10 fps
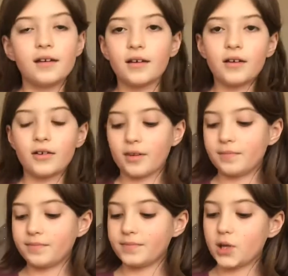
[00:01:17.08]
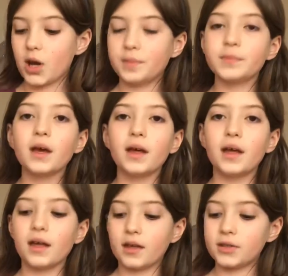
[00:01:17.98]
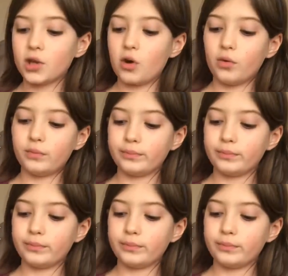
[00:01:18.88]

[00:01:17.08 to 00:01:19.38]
Okay, sorry. So,